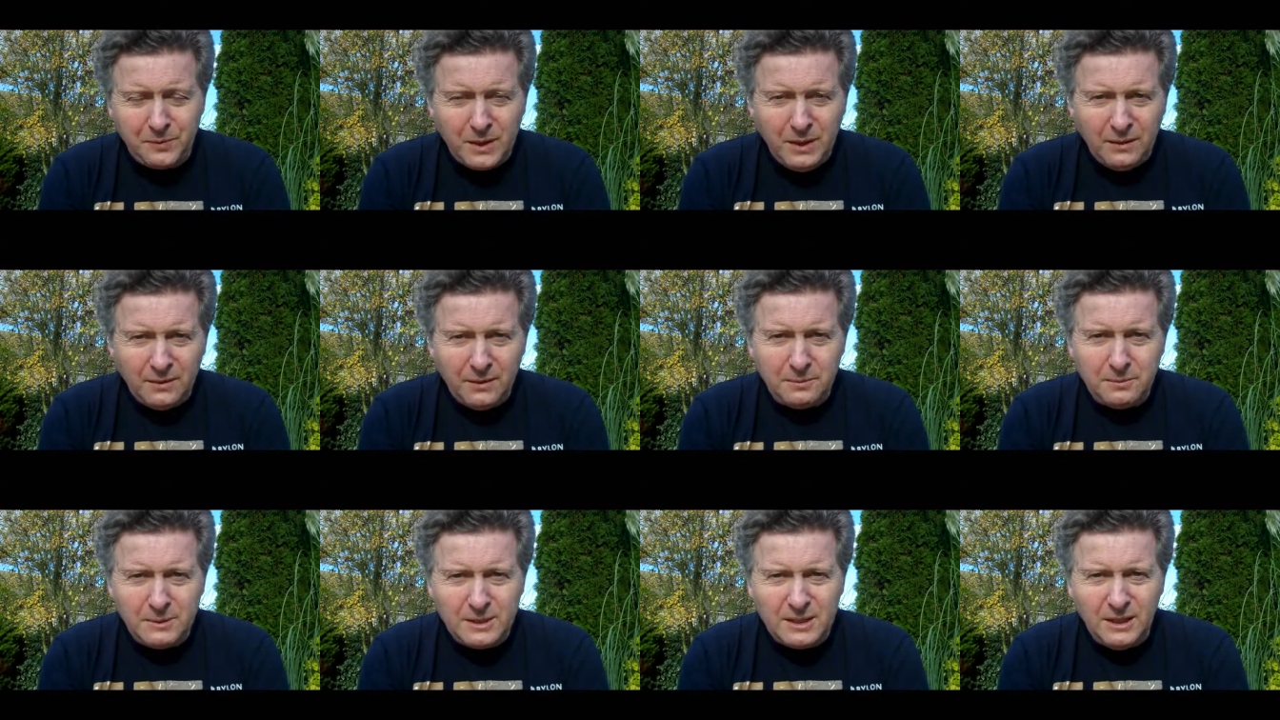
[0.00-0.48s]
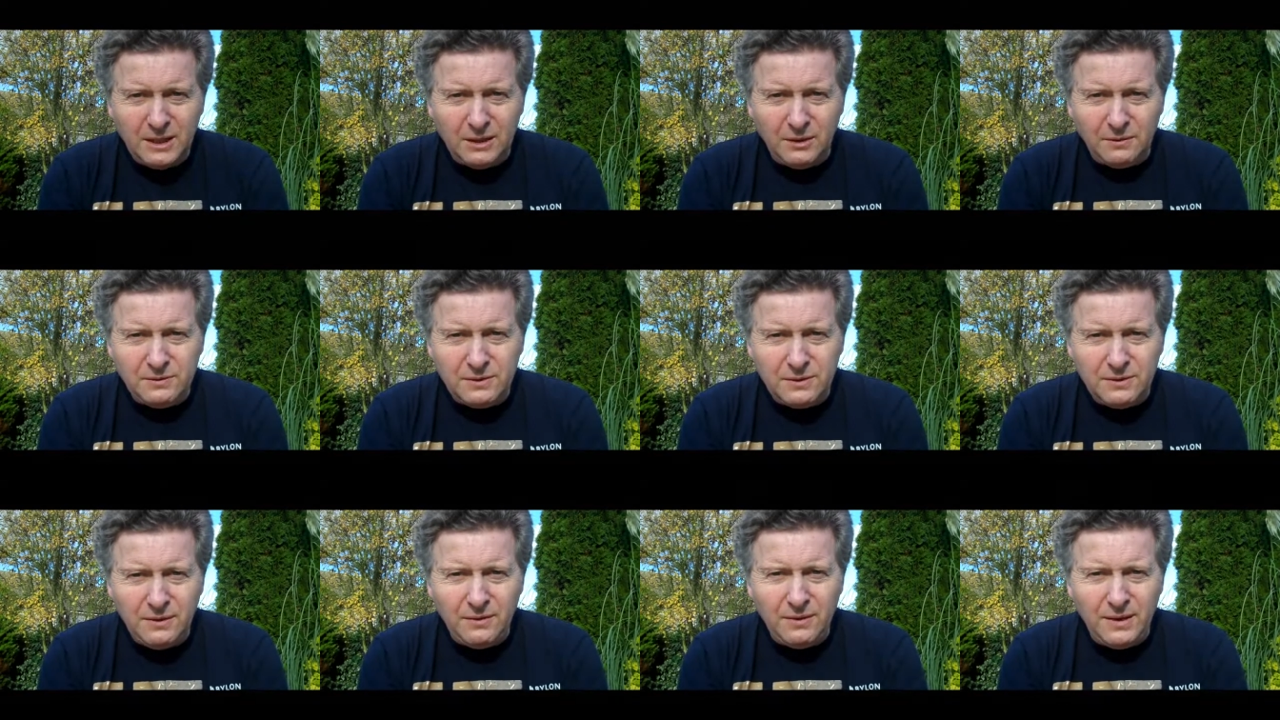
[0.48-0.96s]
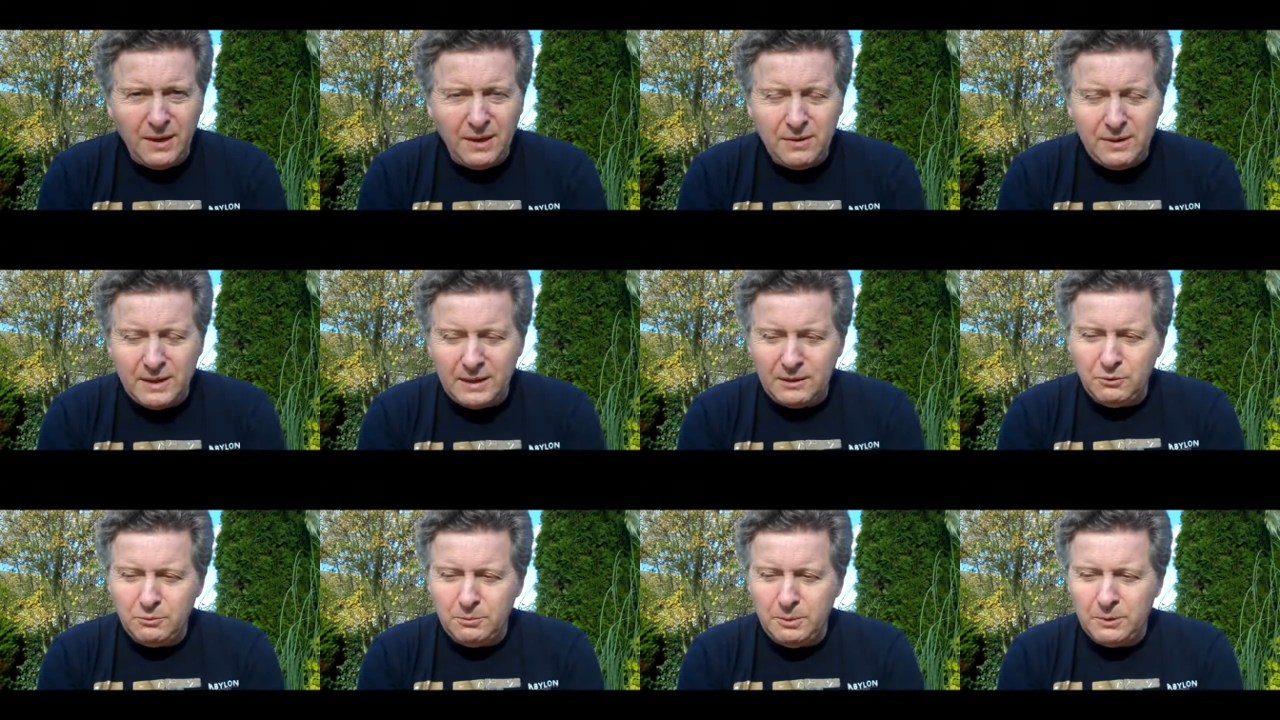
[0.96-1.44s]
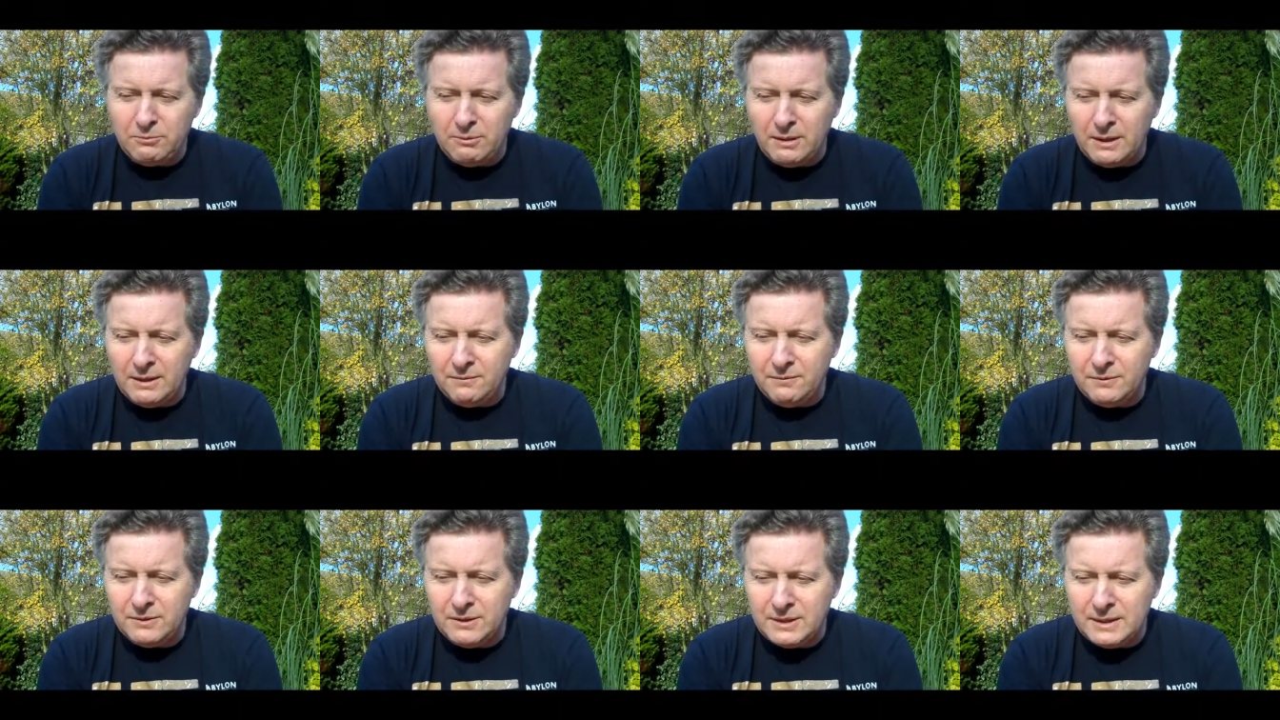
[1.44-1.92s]
themselves that they think will be
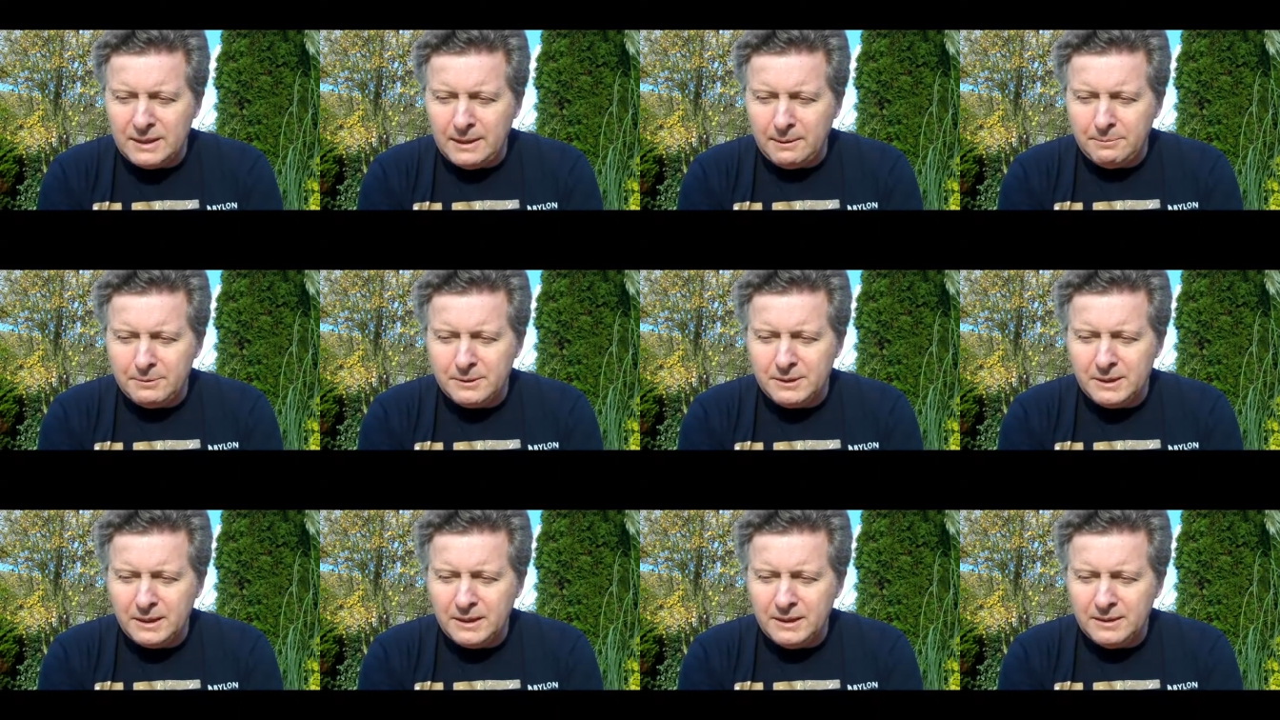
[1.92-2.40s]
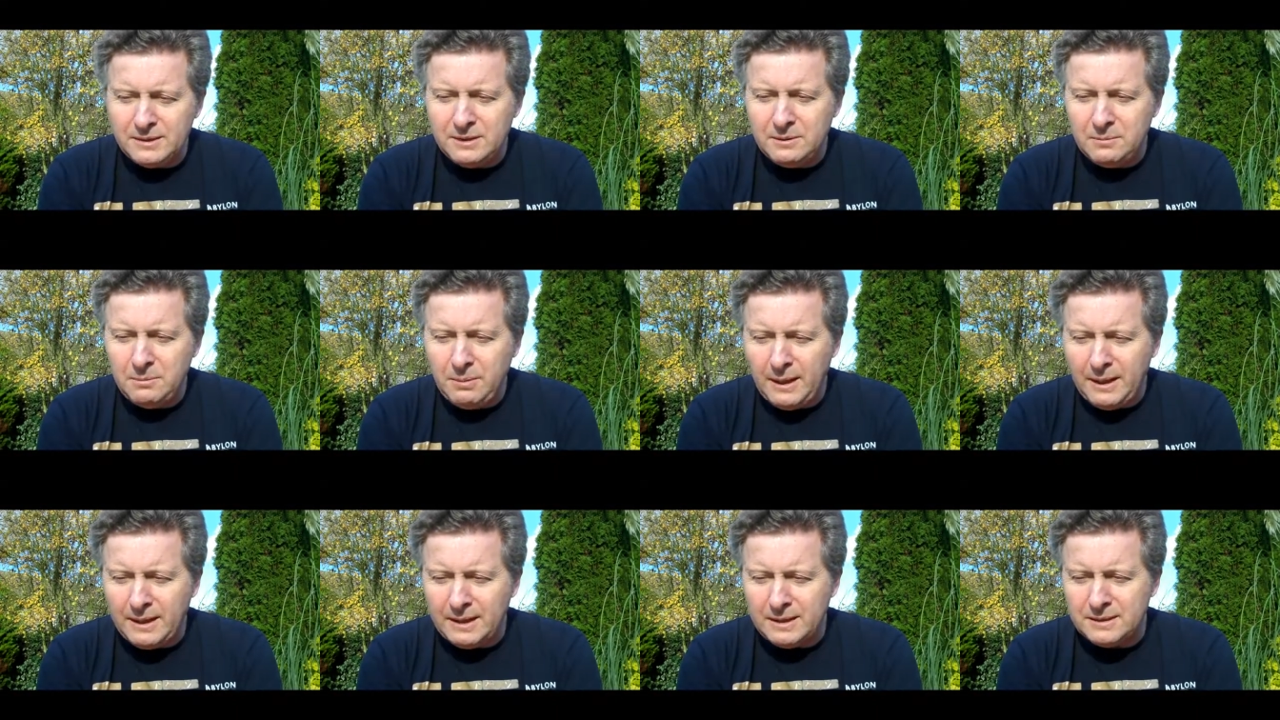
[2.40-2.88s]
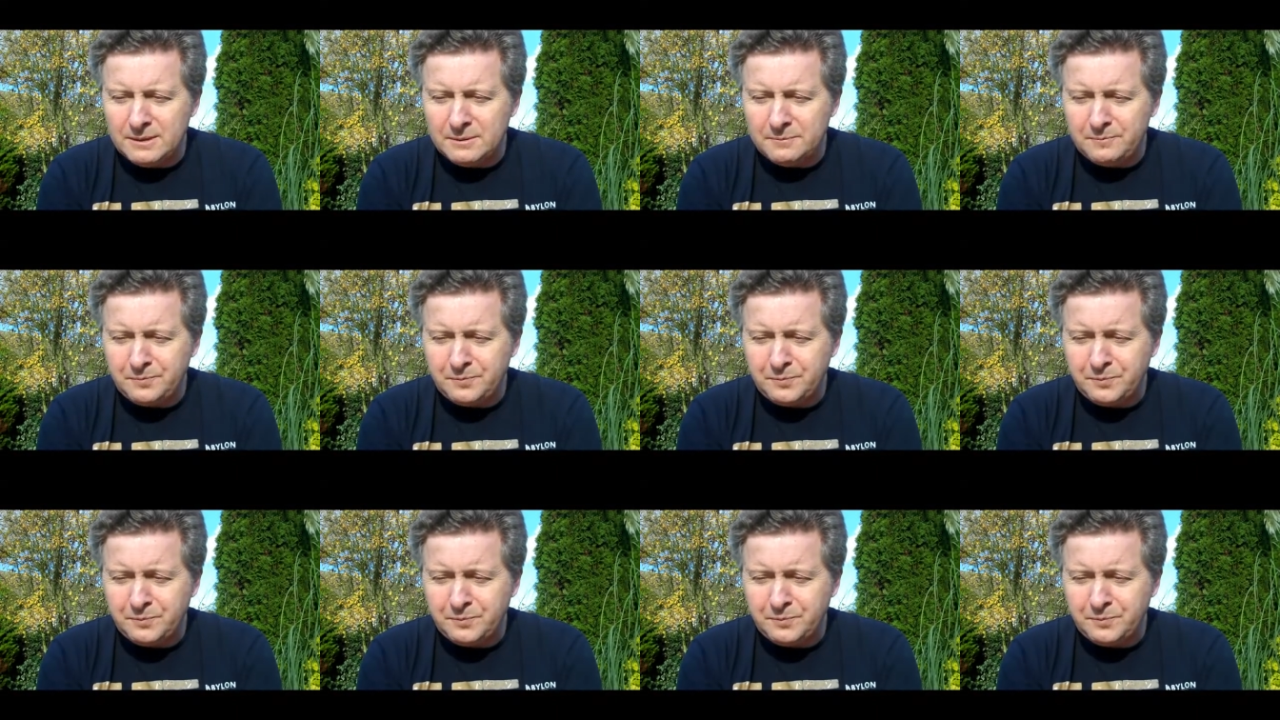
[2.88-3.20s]
relevant to that particular debate.